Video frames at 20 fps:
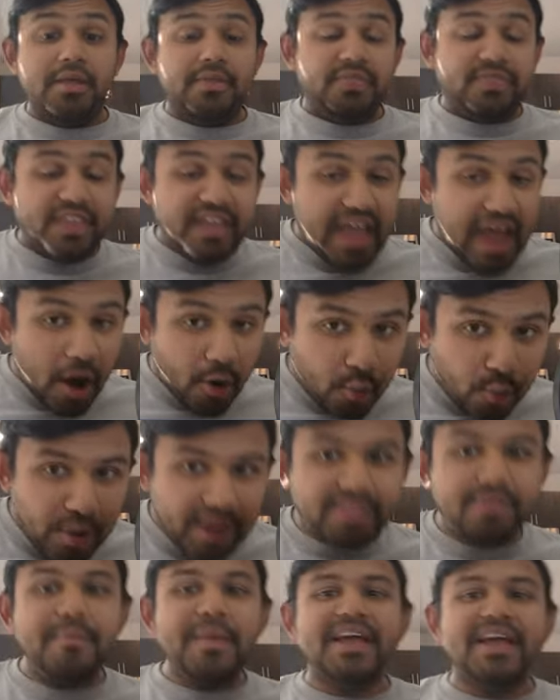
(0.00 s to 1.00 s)
The
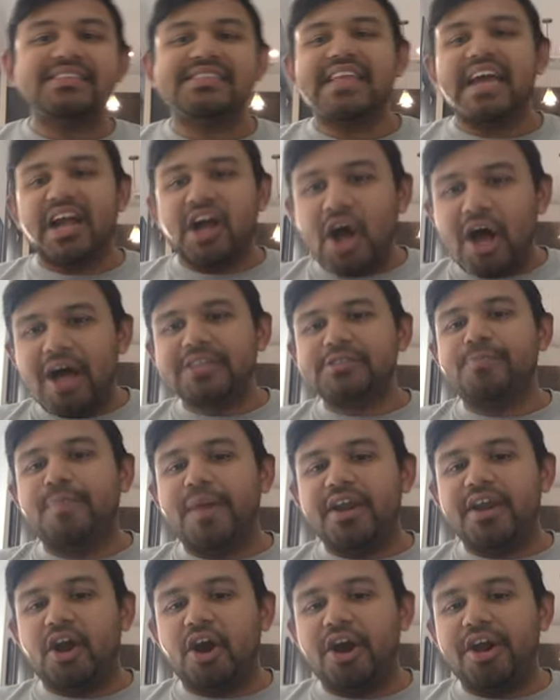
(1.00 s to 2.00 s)
arrhythmias that cause
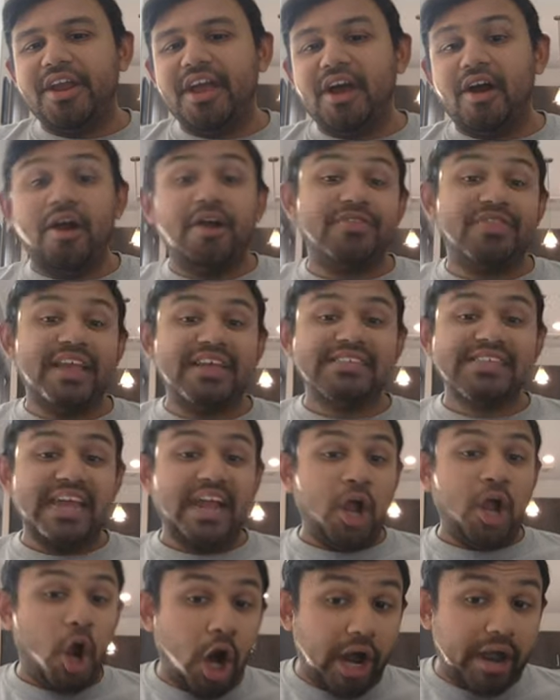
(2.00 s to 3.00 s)
bradycardia are things
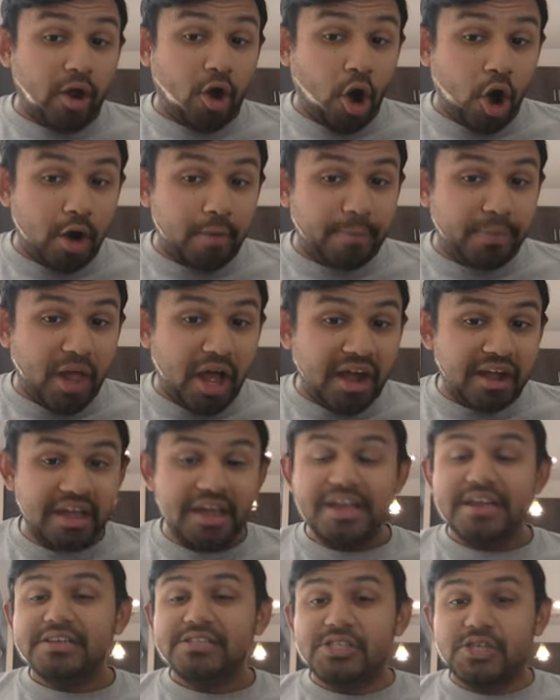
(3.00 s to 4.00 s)
like heart block.
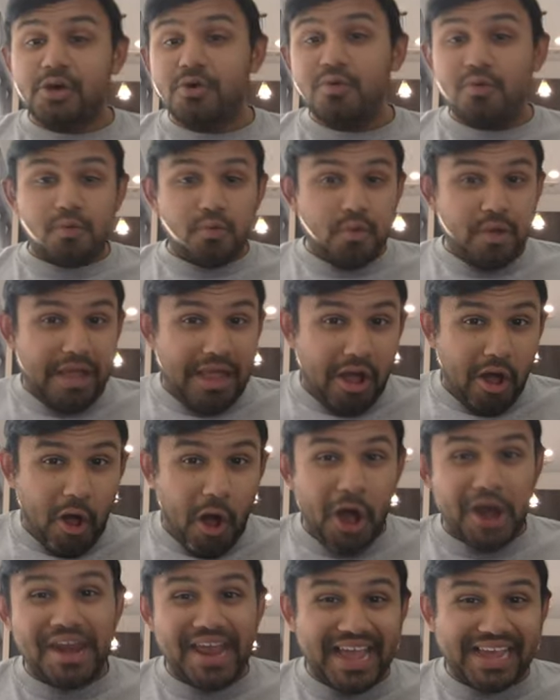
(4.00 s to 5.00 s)
So
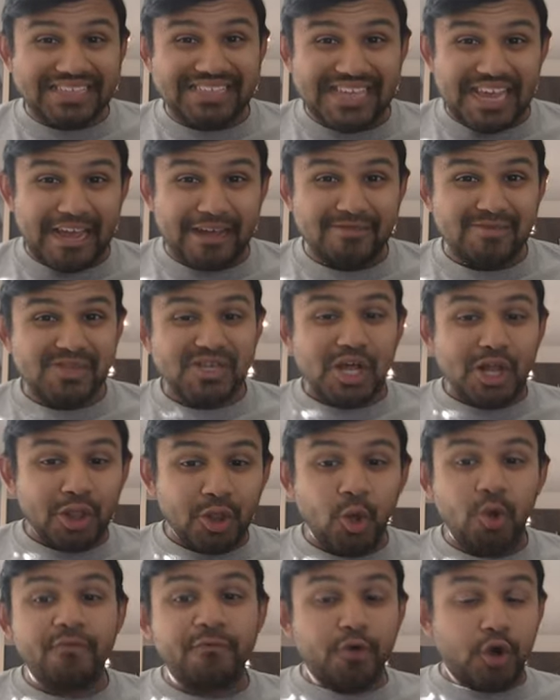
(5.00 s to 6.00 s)
on exams,
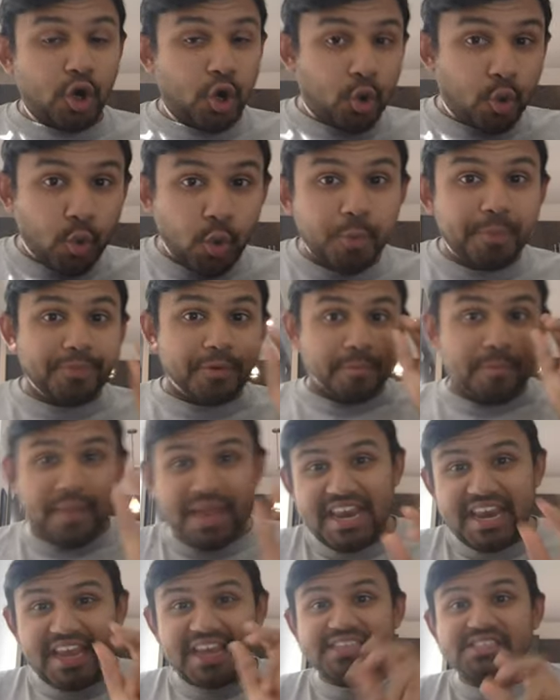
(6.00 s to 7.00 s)
look for grouped
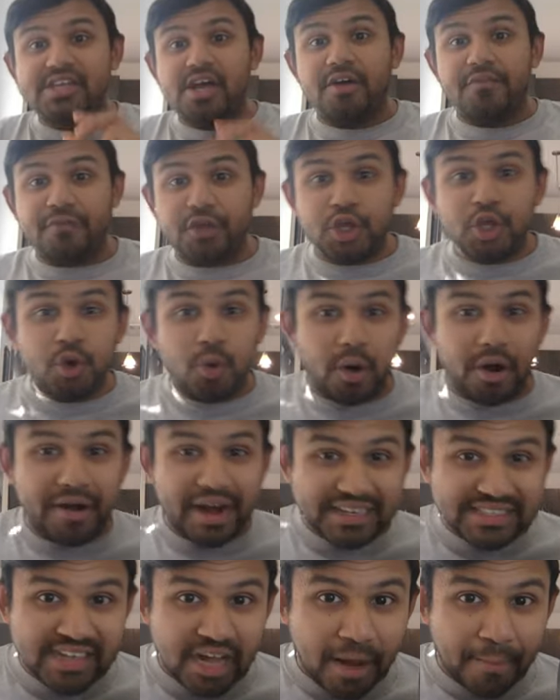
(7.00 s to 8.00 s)
beatings of Q R
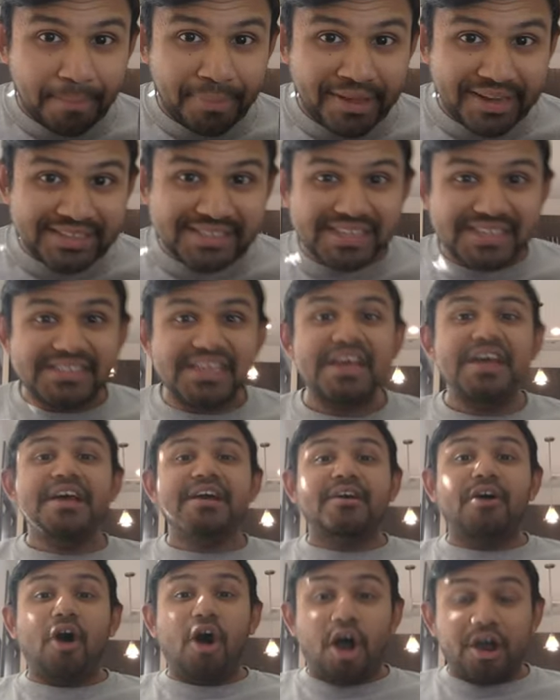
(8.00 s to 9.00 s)
S complexes
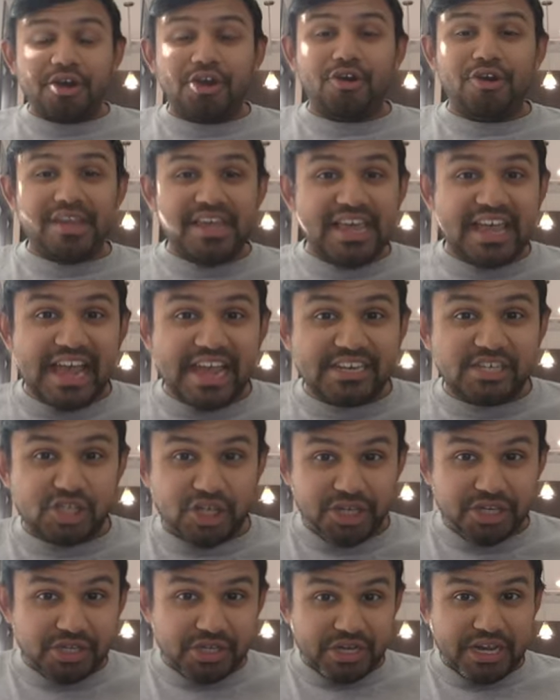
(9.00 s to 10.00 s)
on your E K
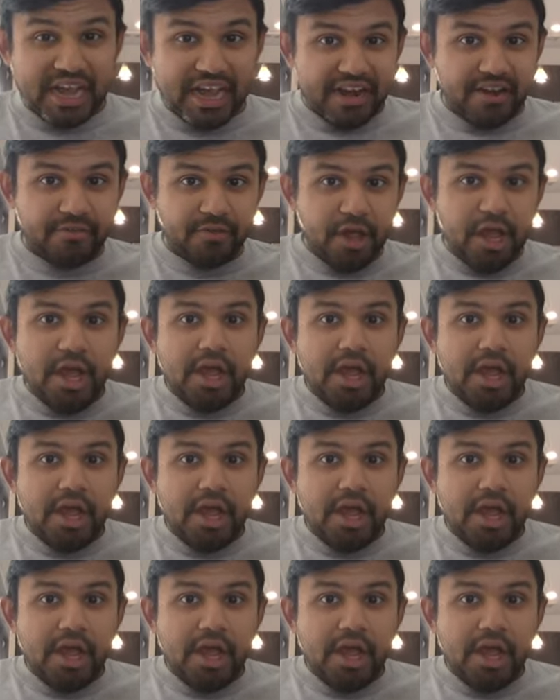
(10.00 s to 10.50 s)
G to kind of